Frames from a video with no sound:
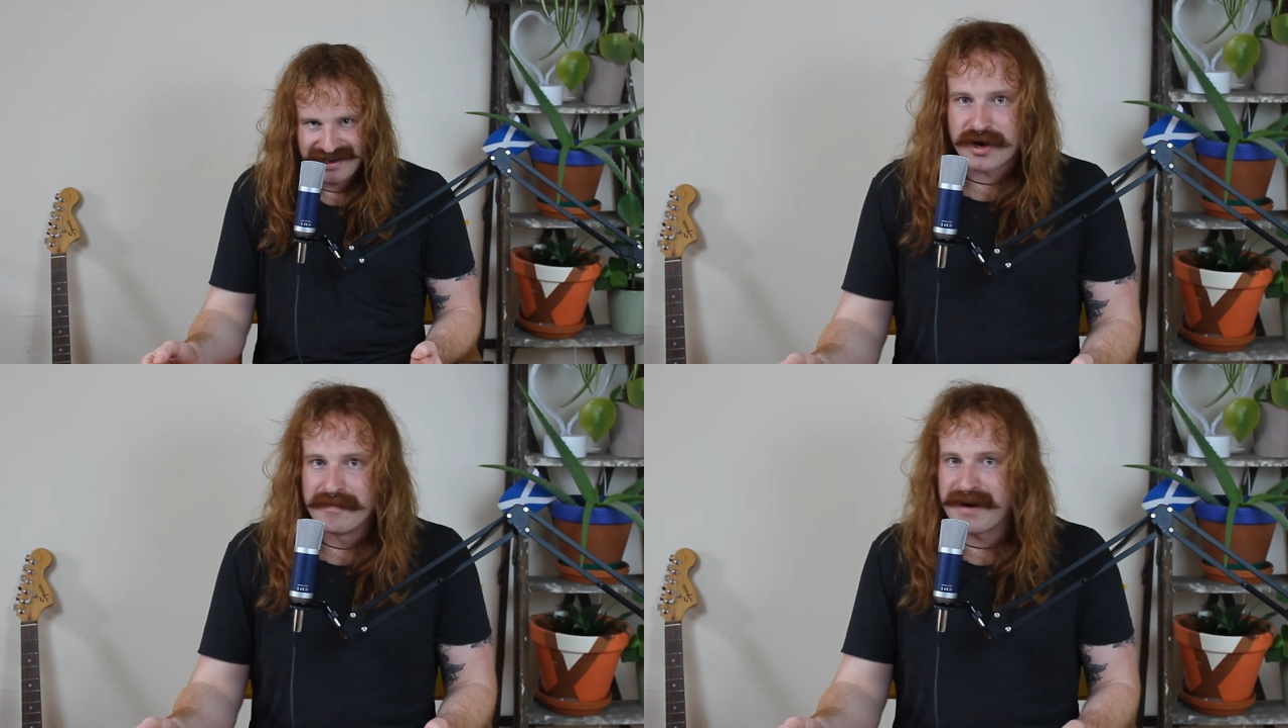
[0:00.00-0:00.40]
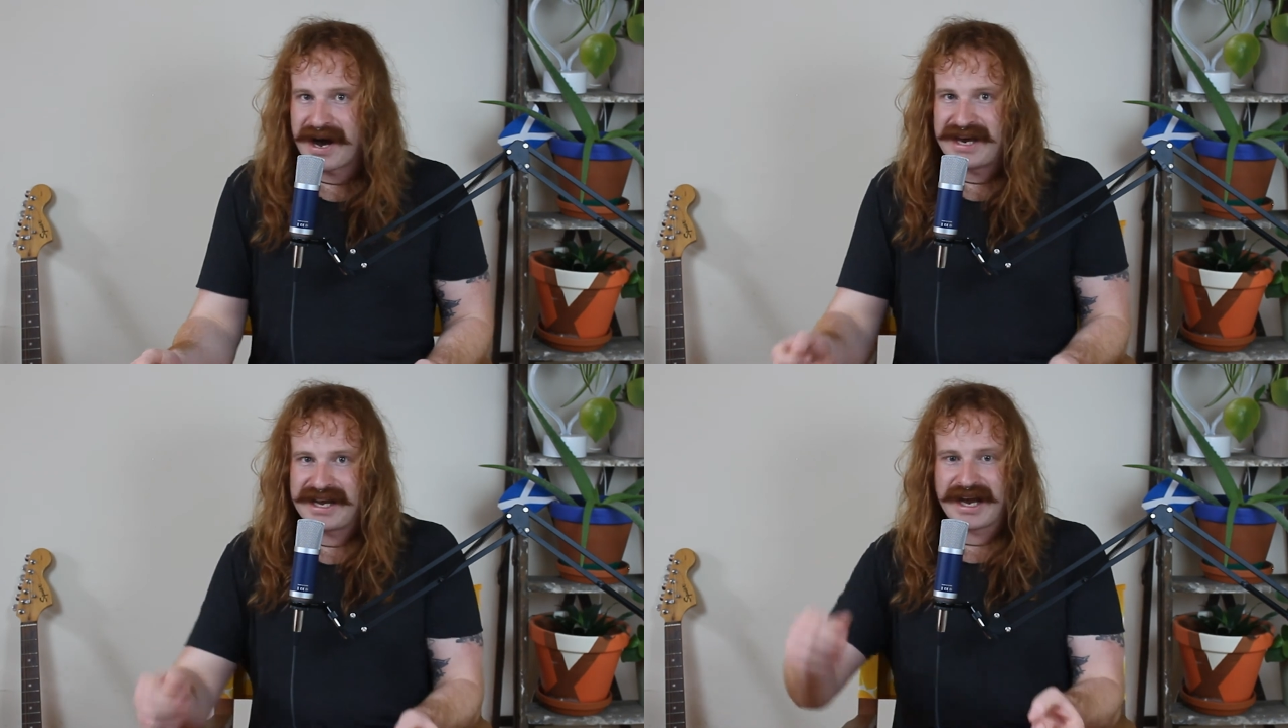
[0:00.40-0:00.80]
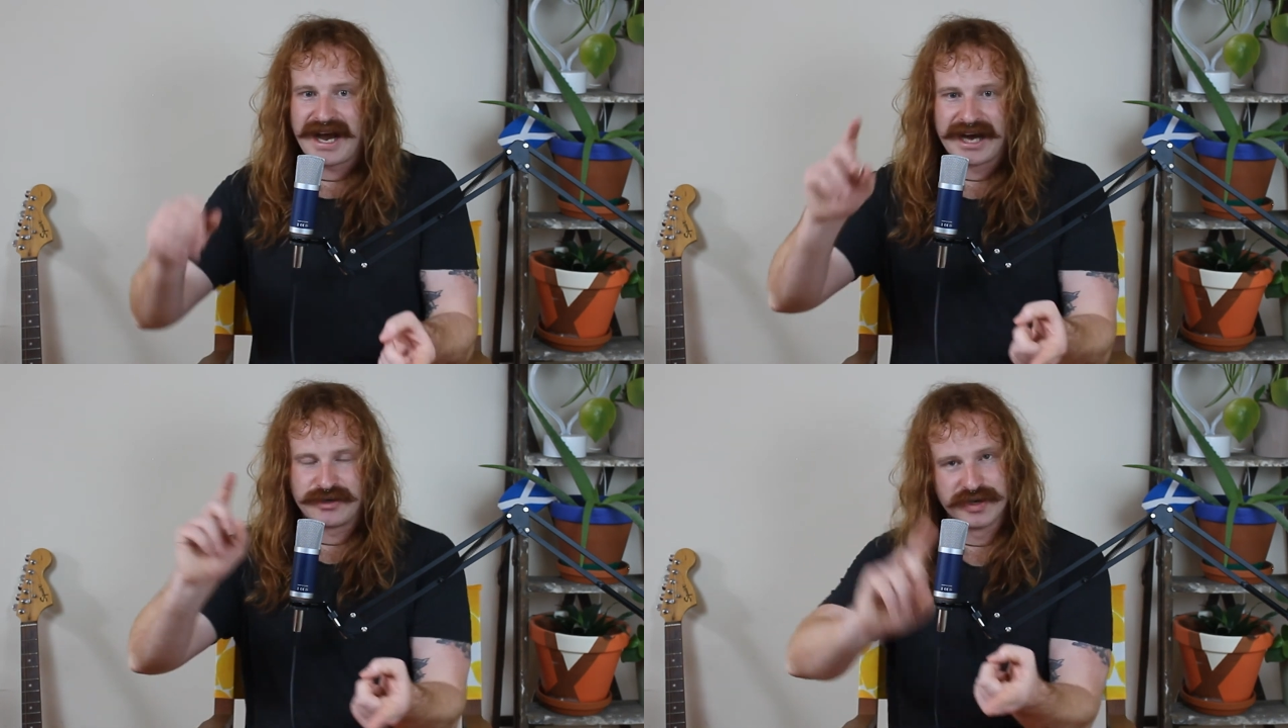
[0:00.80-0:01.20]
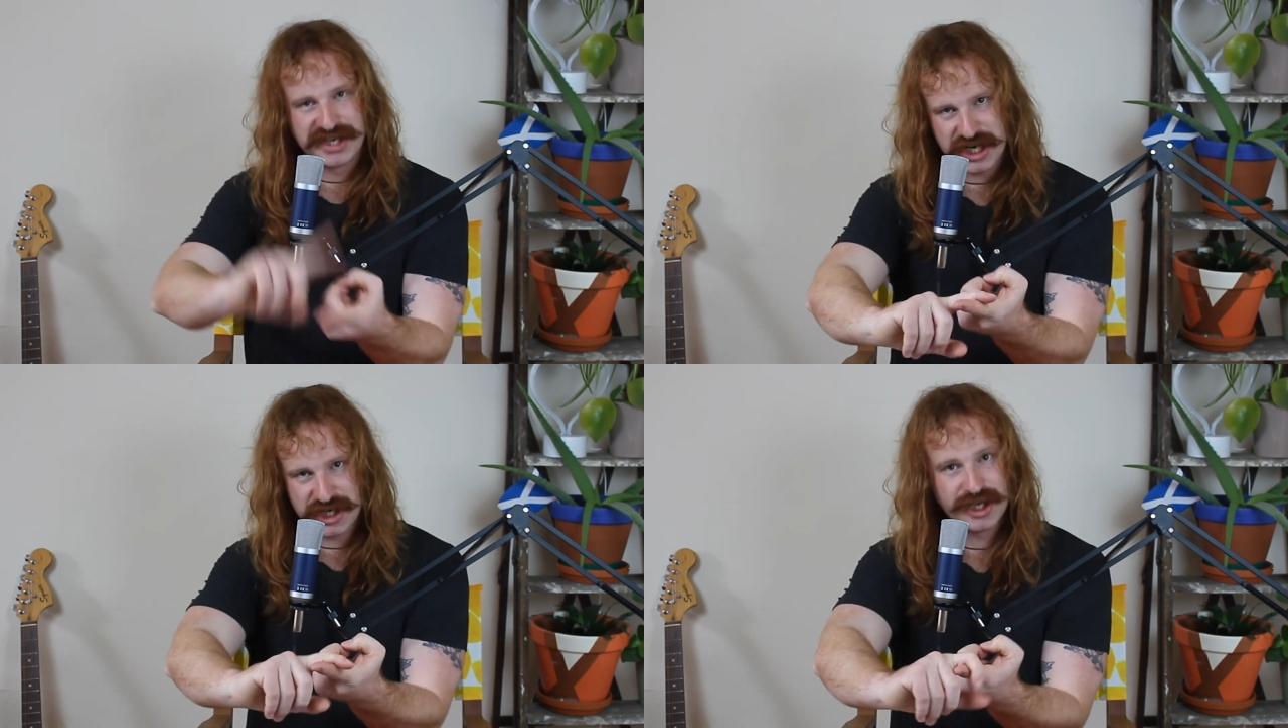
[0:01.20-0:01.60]
You're combining a
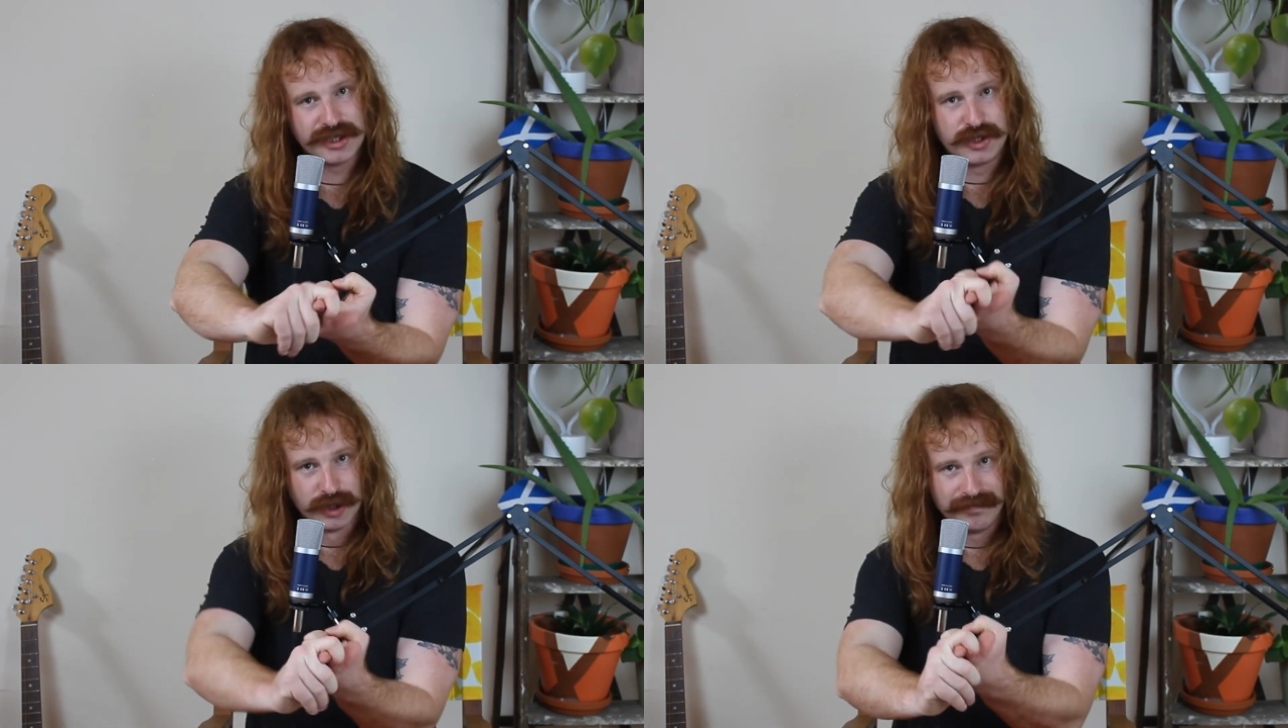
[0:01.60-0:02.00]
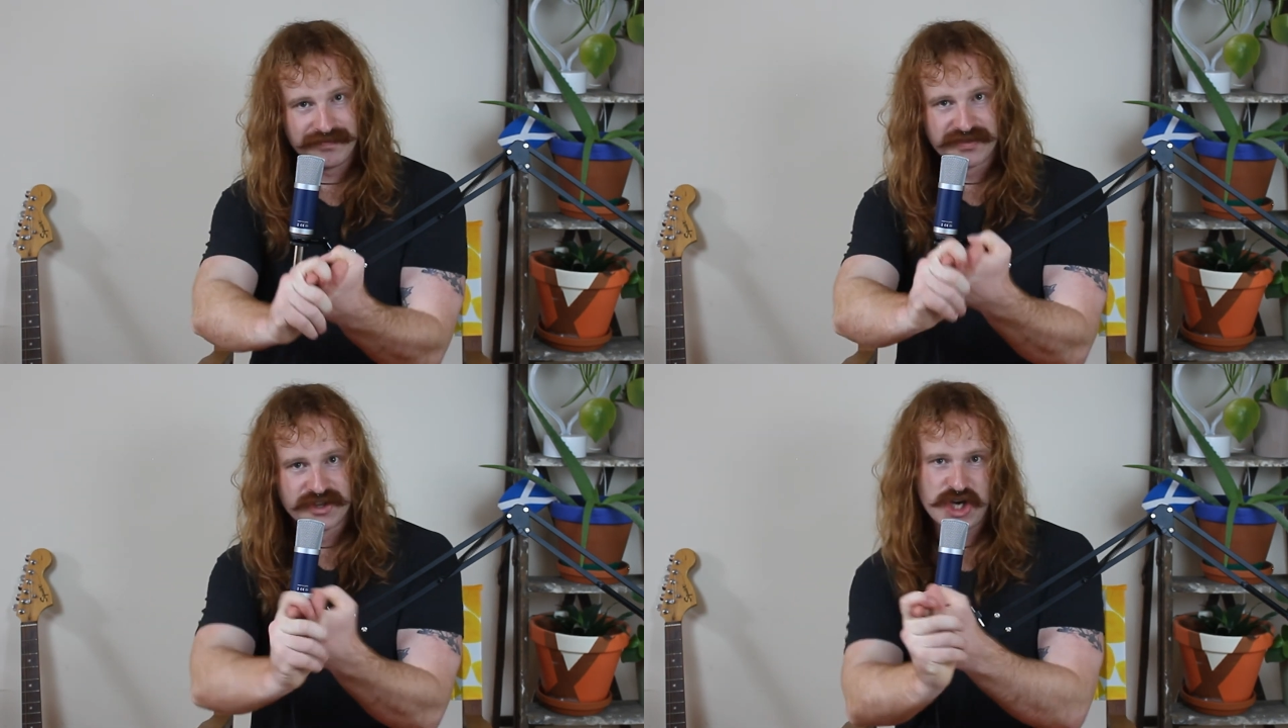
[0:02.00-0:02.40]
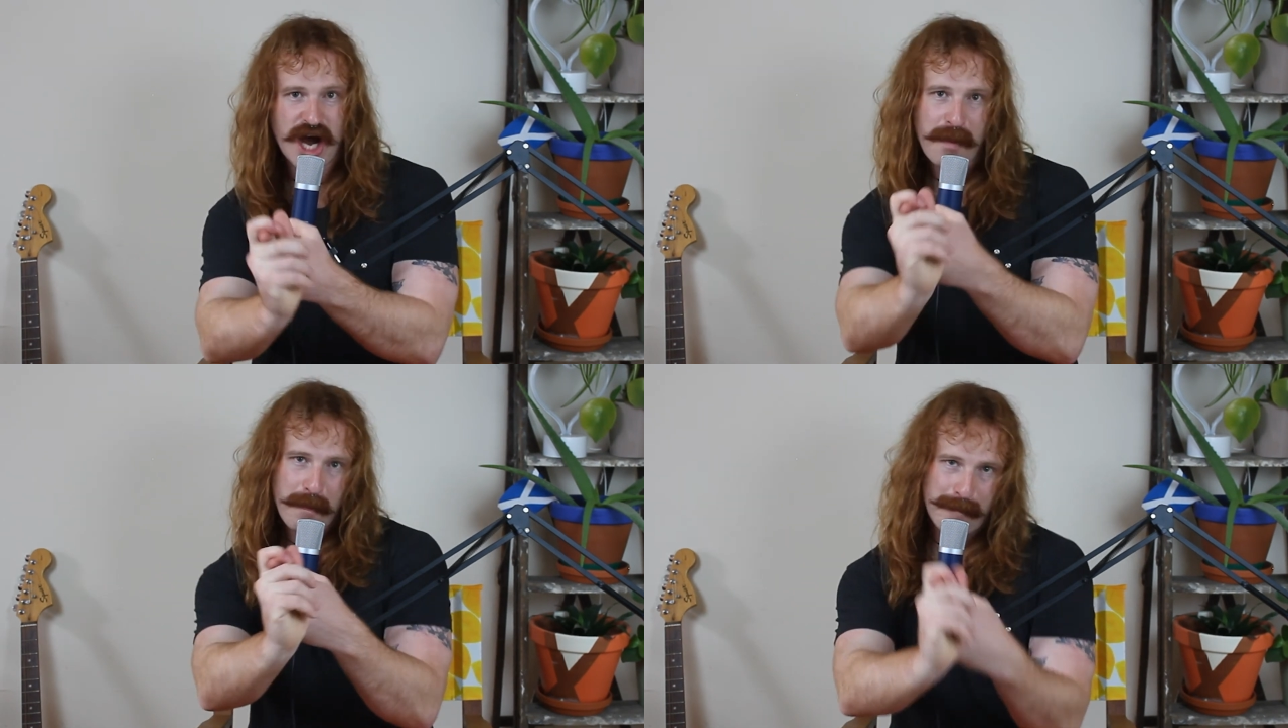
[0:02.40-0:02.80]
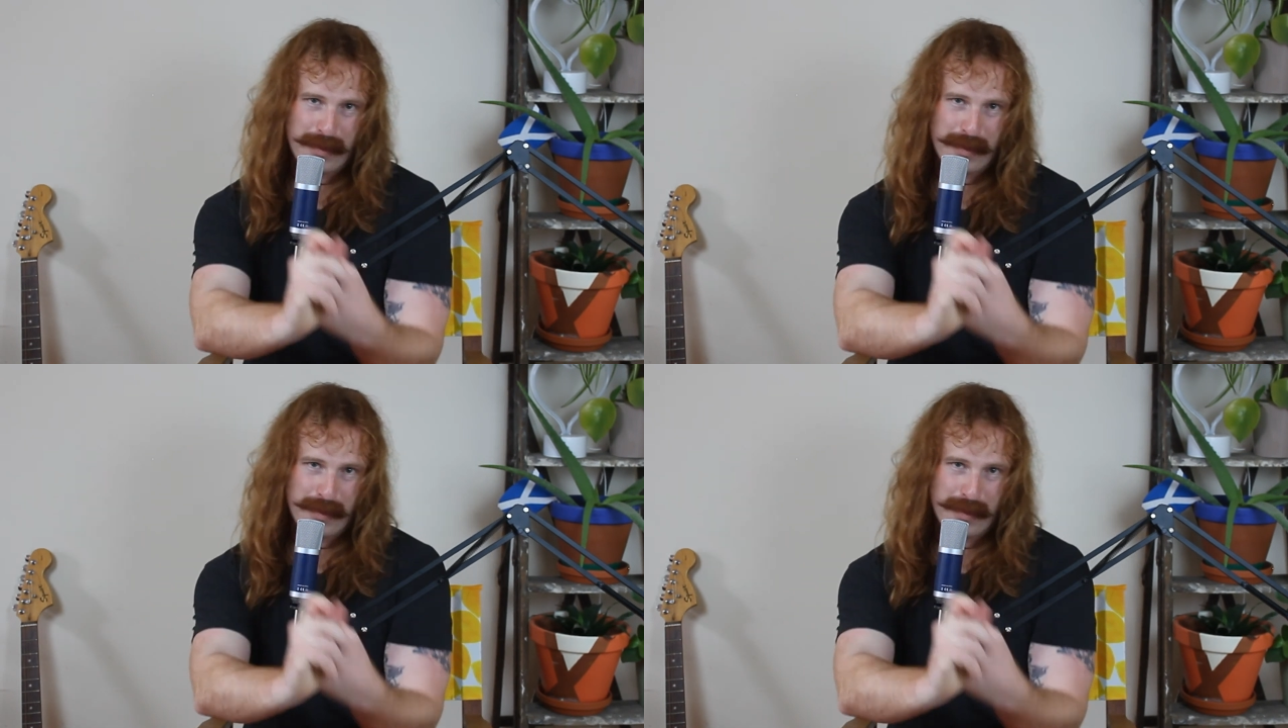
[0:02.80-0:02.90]
traditional dum-cha,